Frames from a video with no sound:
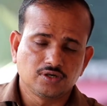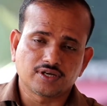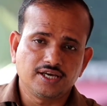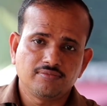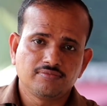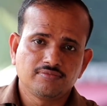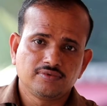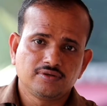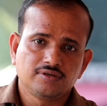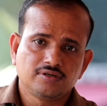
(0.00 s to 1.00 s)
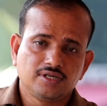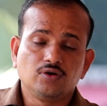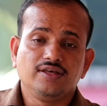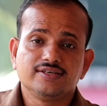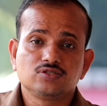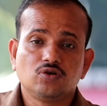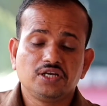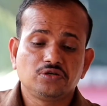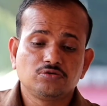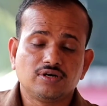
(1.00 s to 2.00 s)
Okay. Now he is
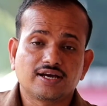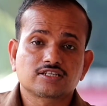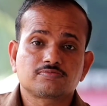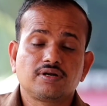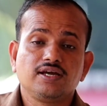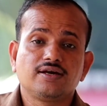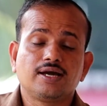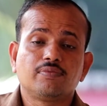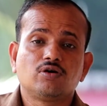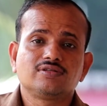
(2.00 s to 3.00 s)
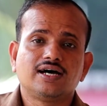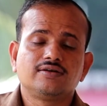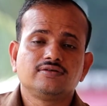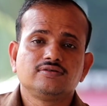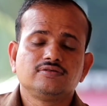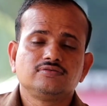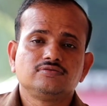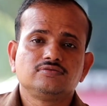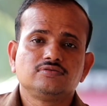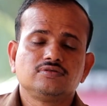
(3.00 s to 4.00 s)
going to explain about that
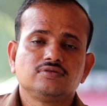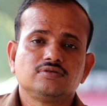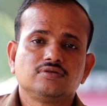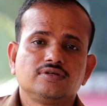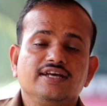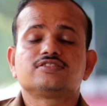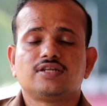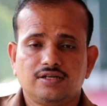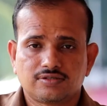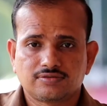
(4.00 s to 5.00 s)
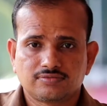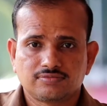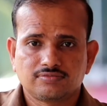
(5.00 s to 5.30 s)
incident